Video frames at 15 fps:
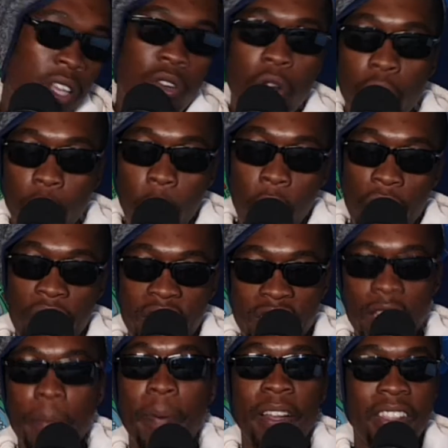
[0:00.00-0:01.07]
Not
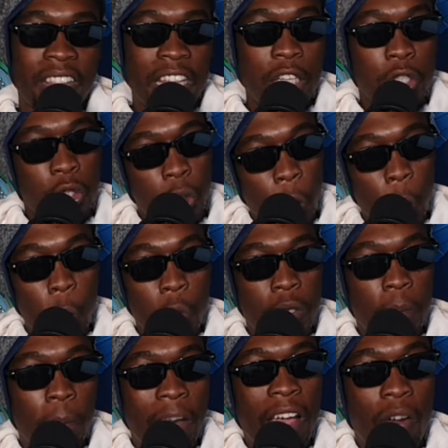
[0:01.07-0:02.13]
obviously, but they chose
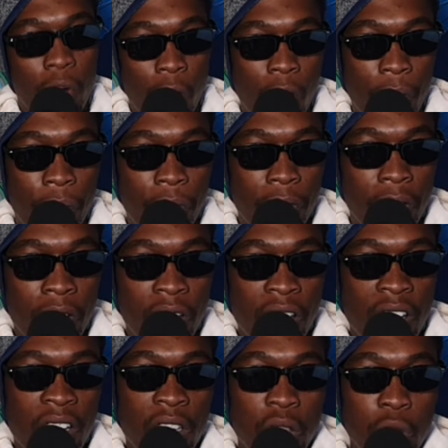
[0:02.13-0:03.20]
Black Coffee
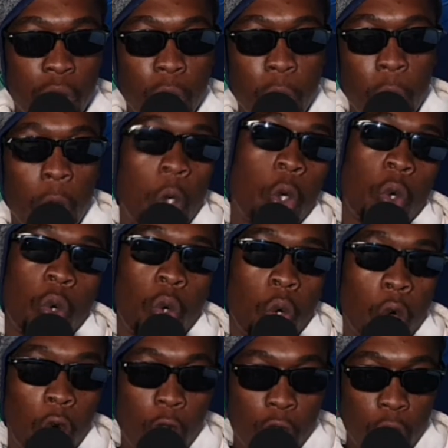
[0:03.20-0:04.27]
to
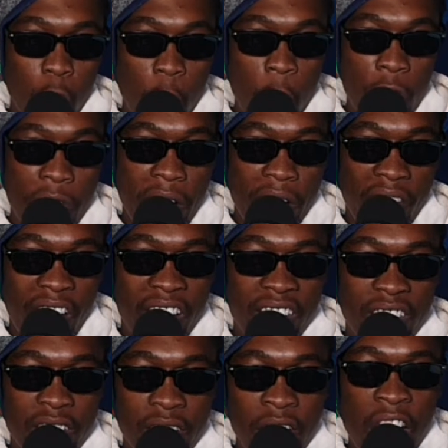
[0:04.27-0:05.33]
cross over, right?